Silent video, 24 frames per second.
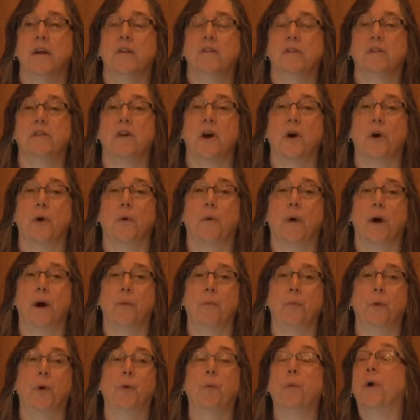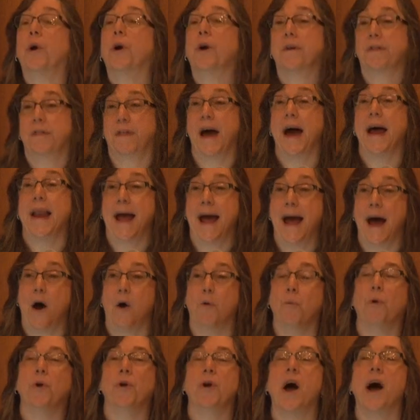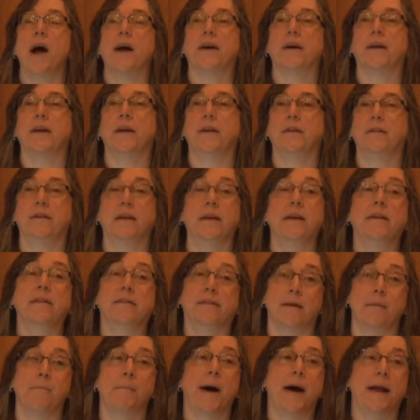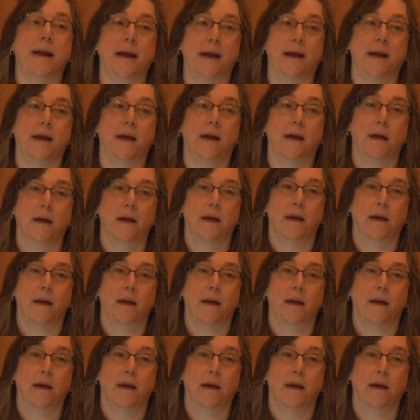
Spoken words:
So we'll work that out. We're not going to ding somebody